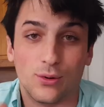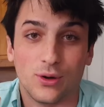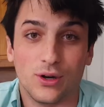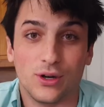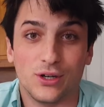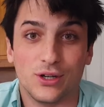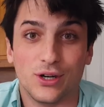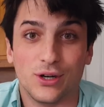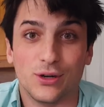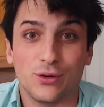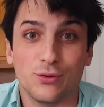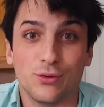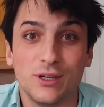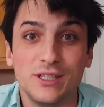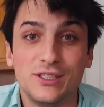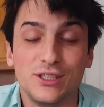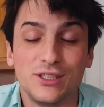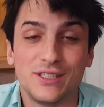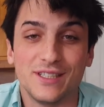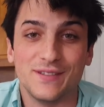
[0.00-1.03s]
there were
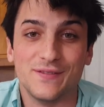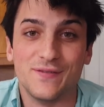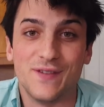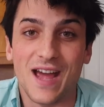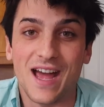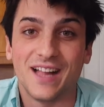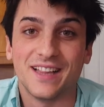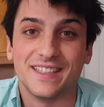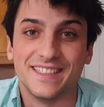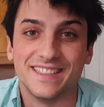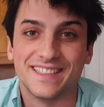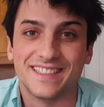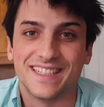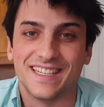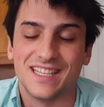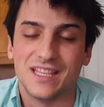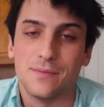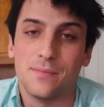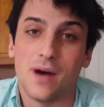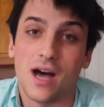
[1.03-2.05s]
ridges and valleys
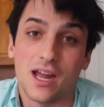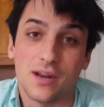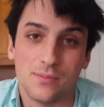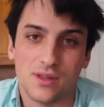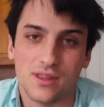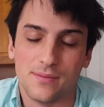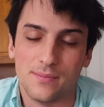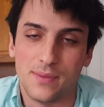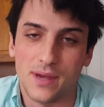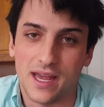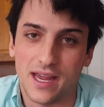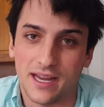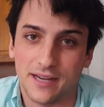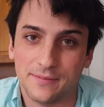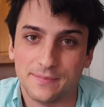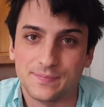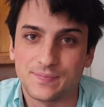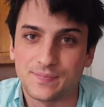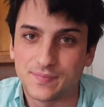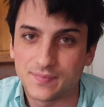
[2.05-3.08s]
in the bottom of the
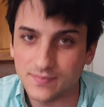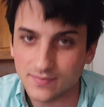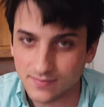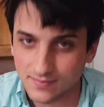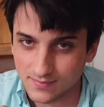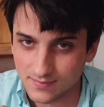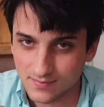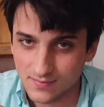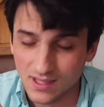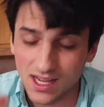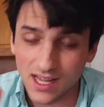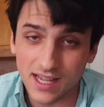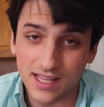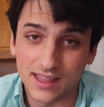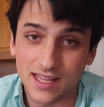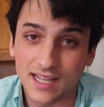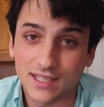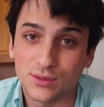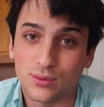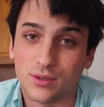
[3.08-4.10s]
bay,
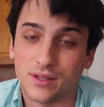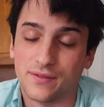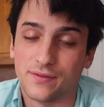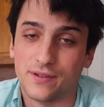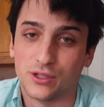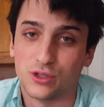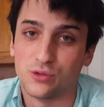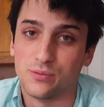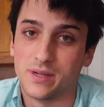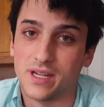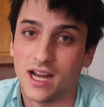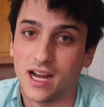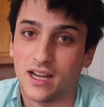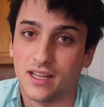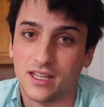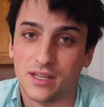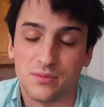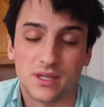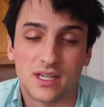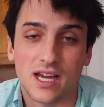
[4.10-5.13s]
and that's where the fish would be
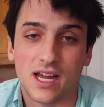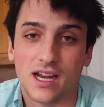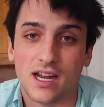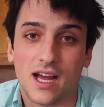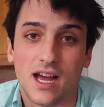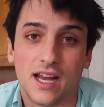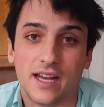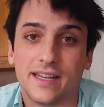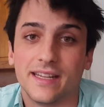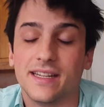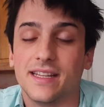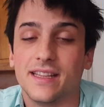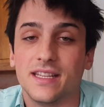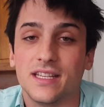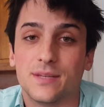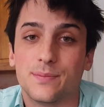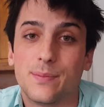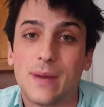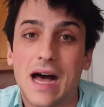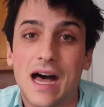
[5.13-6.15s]
hiding. They'd be kind of hiding in
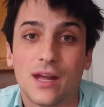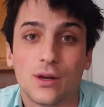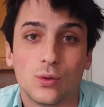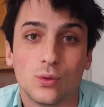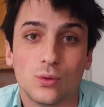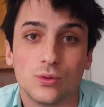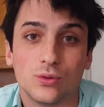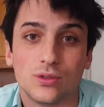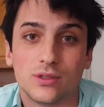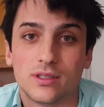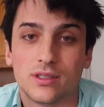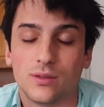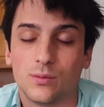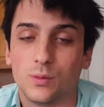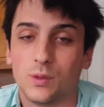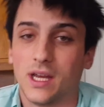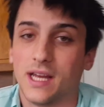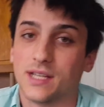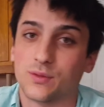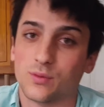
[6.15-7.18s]
these potholes
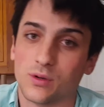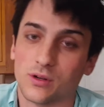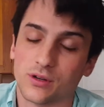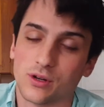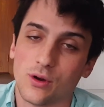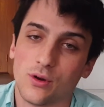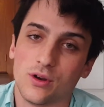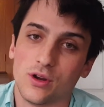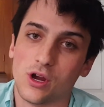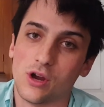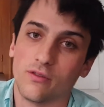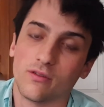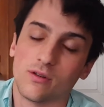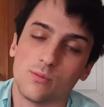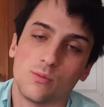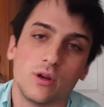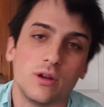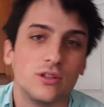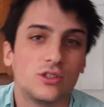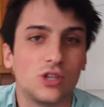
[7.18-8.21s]
as we were going over
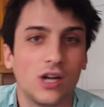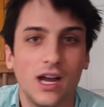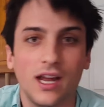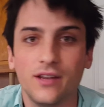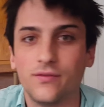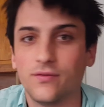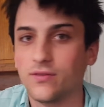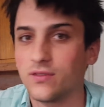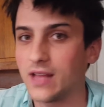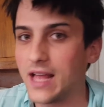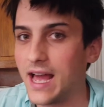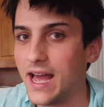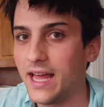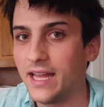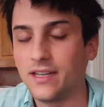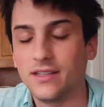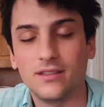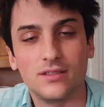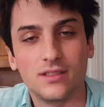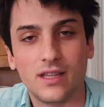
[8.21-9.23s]
them. We tried
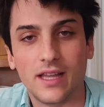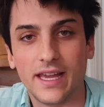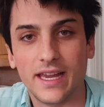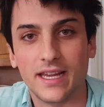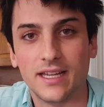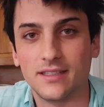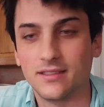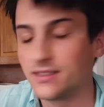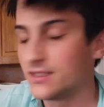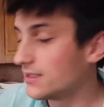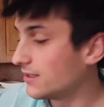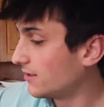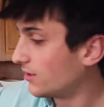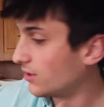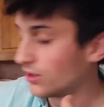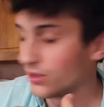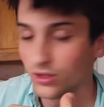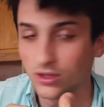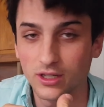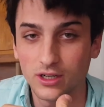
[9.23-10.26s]
flat land
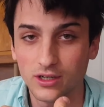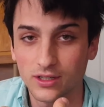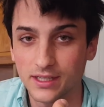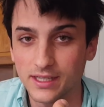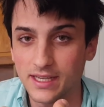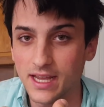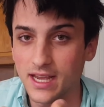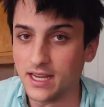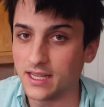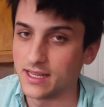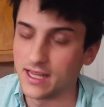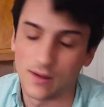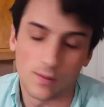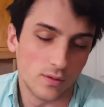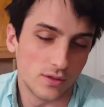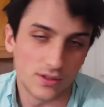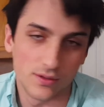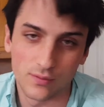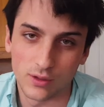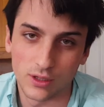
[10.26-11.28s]
earlier in the day, and that
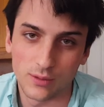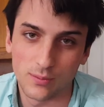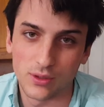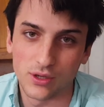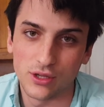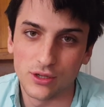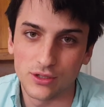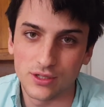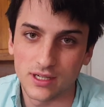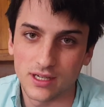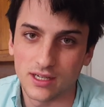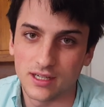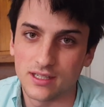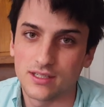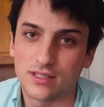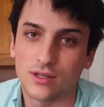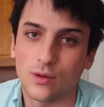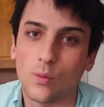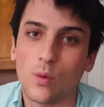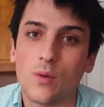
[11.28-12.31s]
wasn't really producing
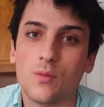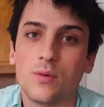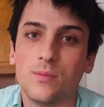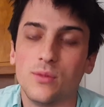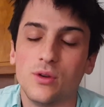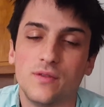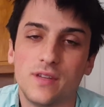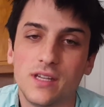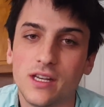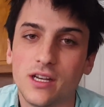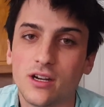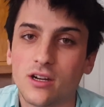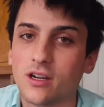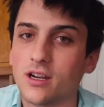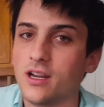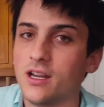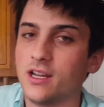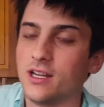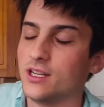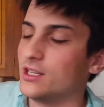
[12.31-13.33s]
any, so when we moved here,